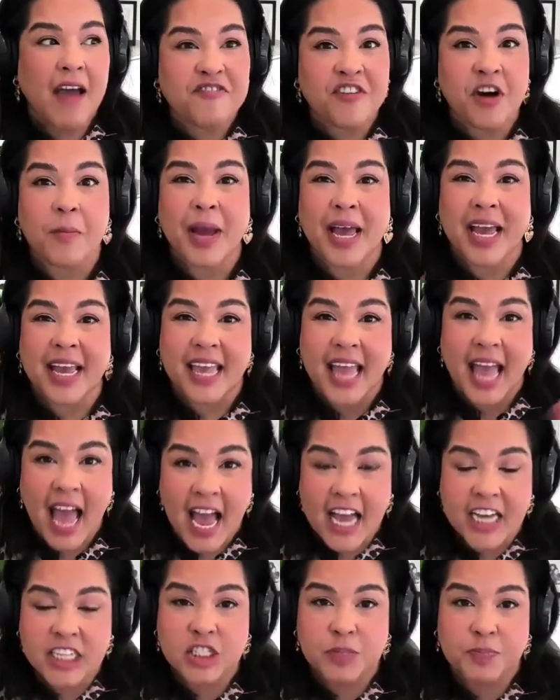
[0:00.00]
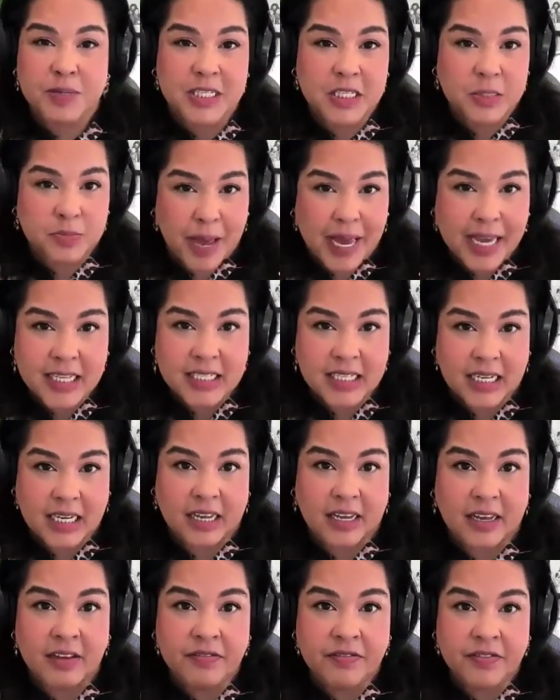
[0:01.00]
from a cash
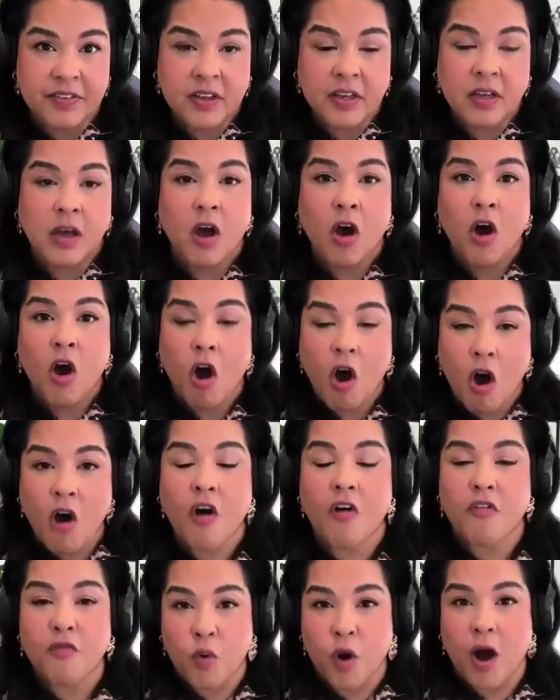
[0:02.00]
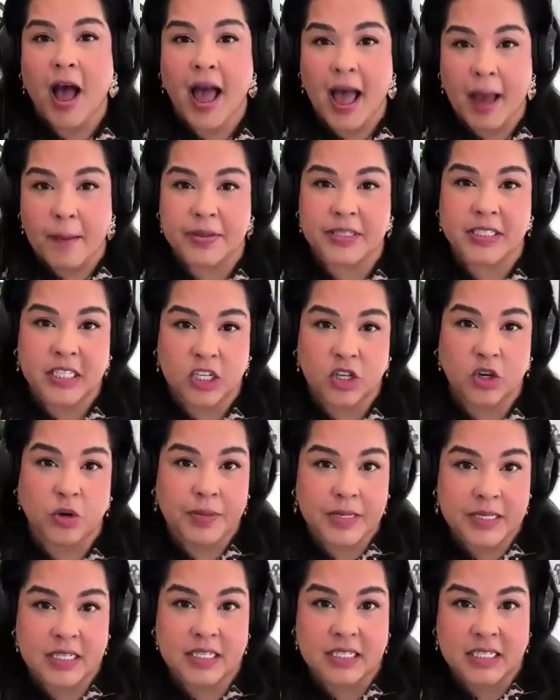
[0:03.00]
perspective of what happens in your
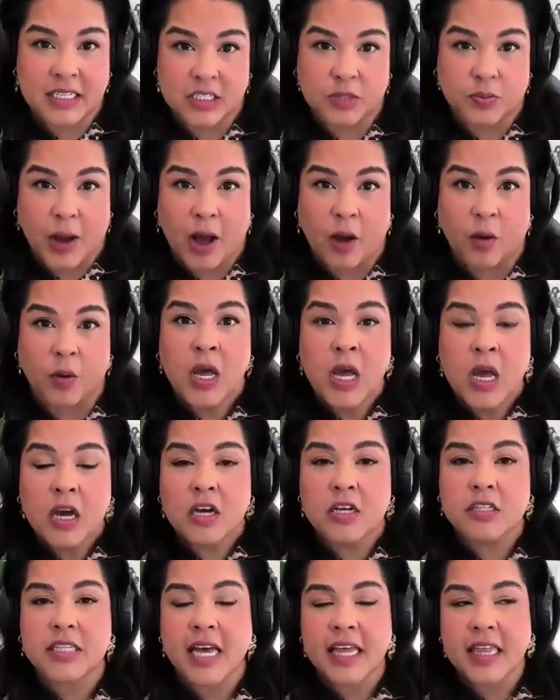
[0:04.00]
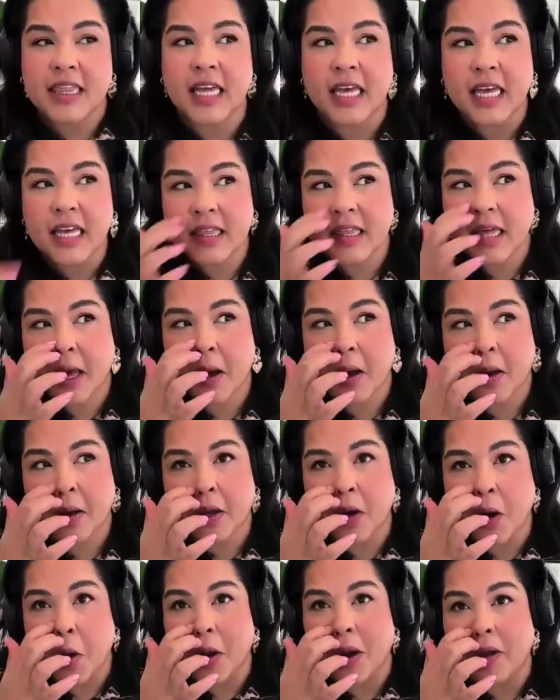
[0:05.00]
business as well. Because I think that,
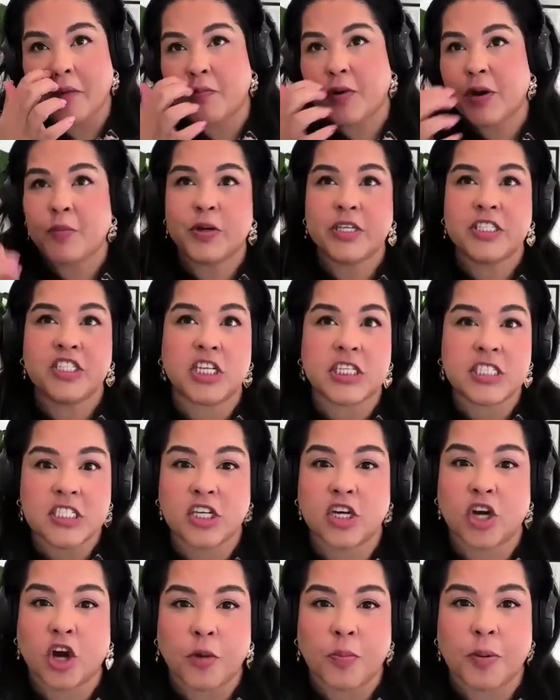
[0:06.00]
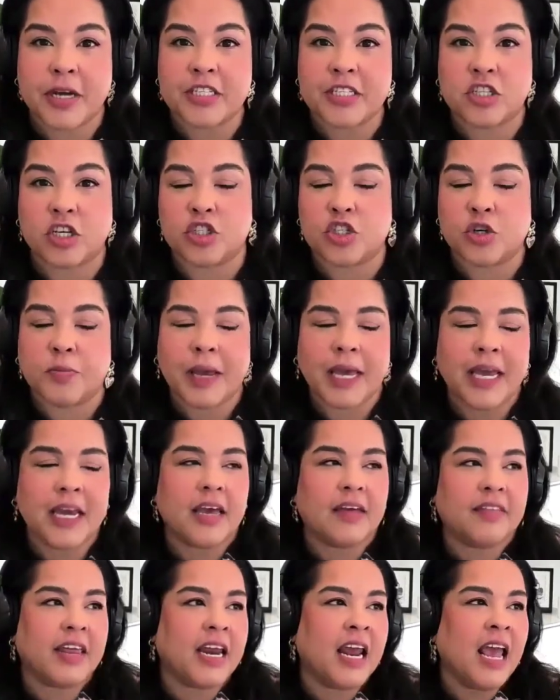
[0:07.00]
if we were just to go by social
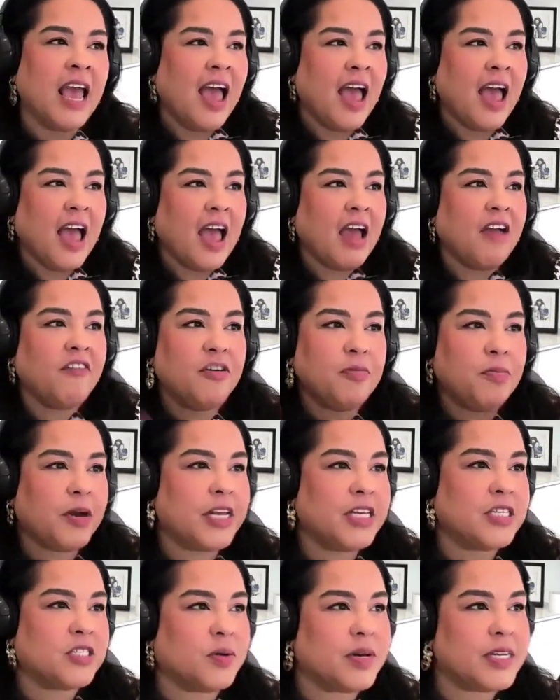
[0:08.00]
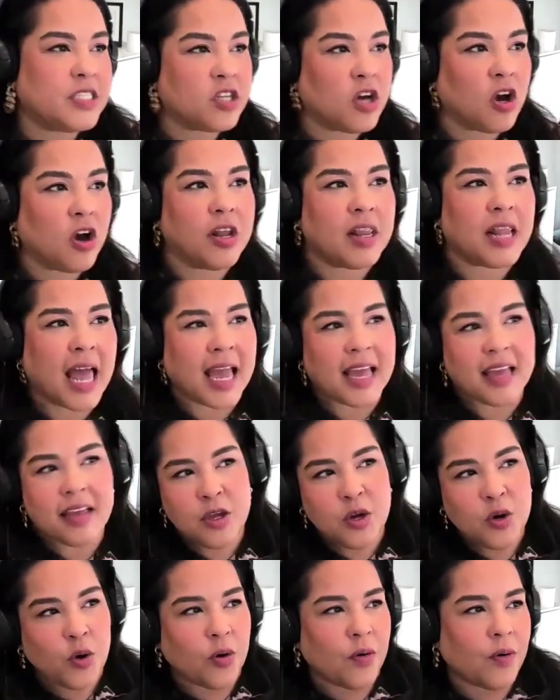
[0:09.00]
media, then everybody's always got like,
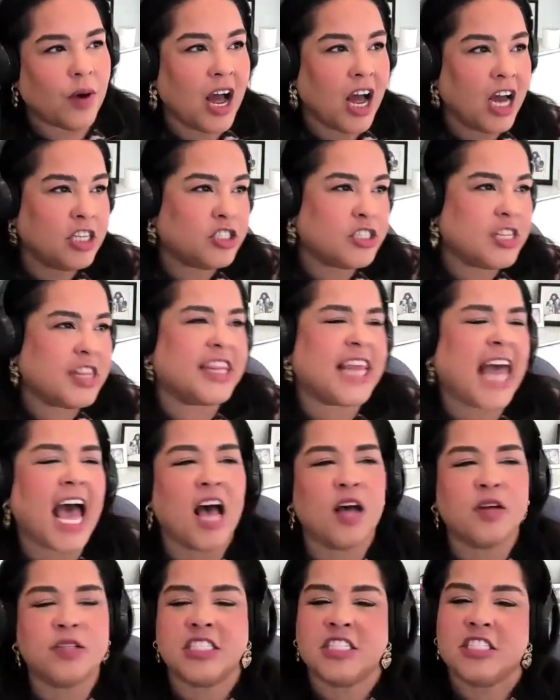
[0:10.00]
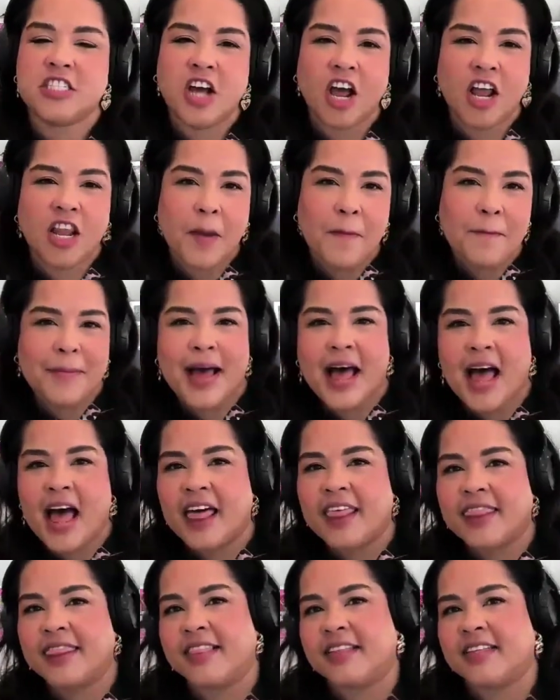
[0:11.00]
$100,000
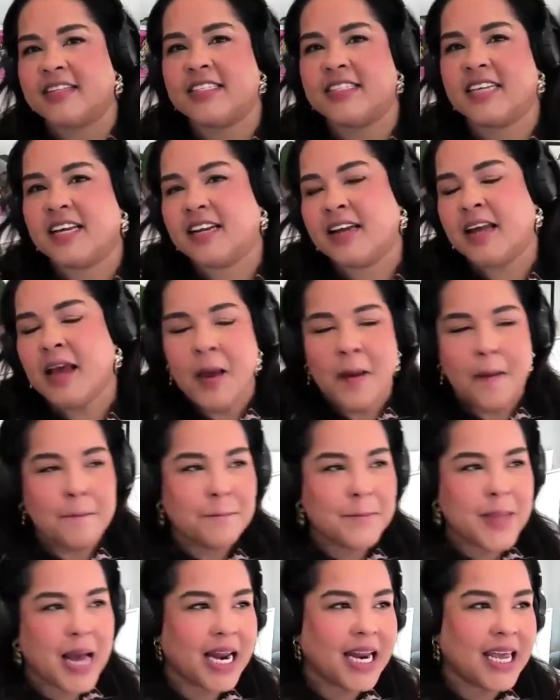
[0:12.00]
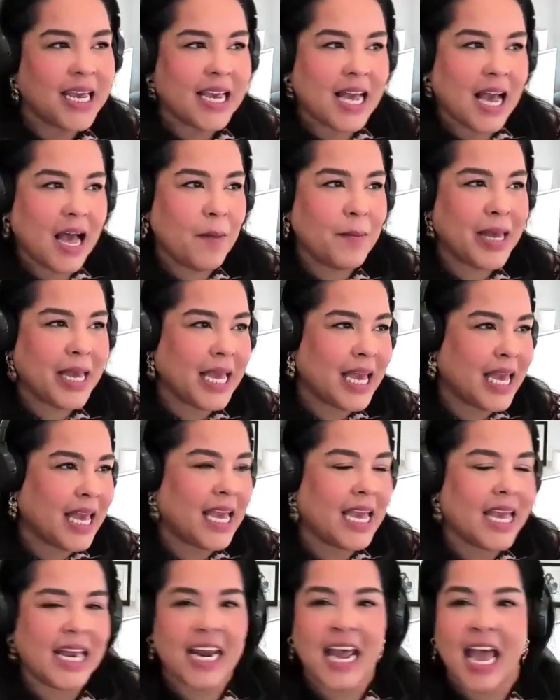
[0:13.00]
months and money coming
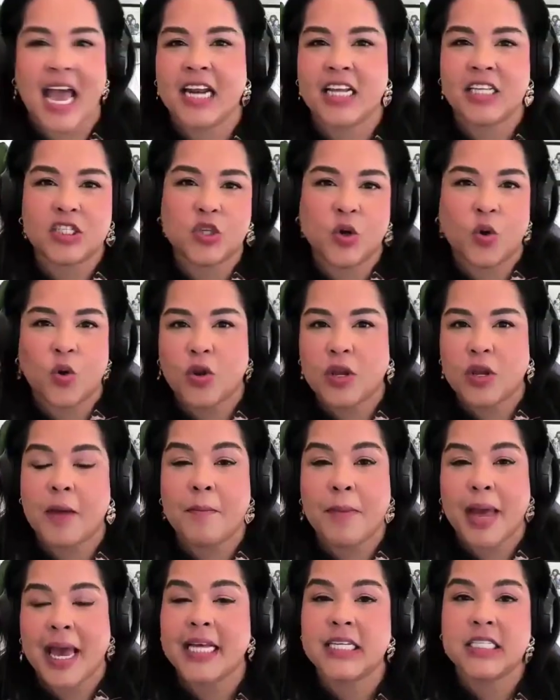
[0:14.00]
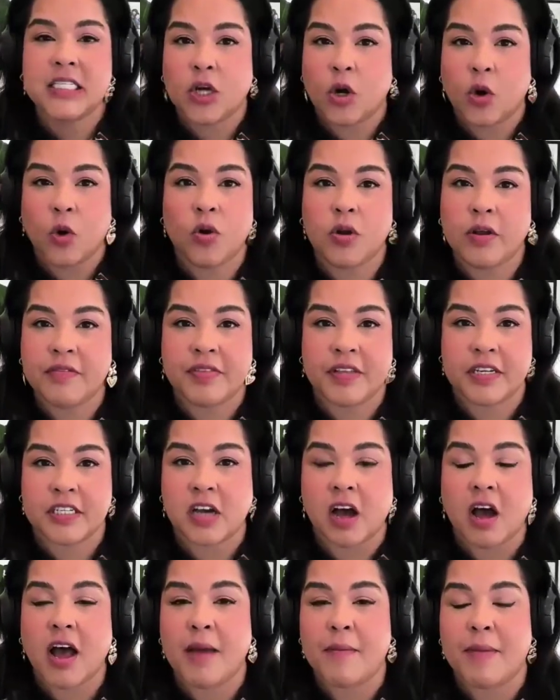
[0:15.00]
in and it's all amazing all of the
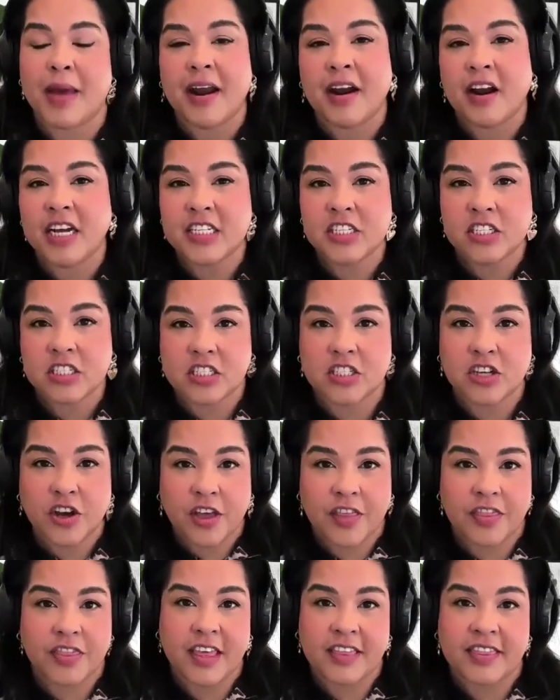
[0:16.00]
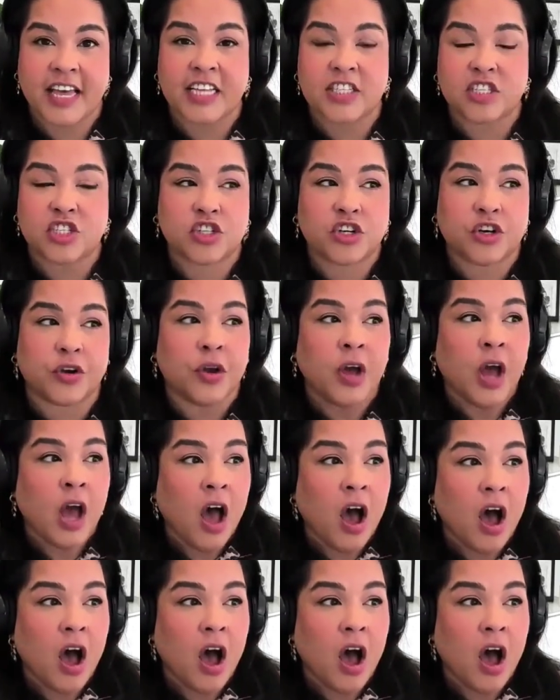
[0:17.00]
time. And I just don't think that's true.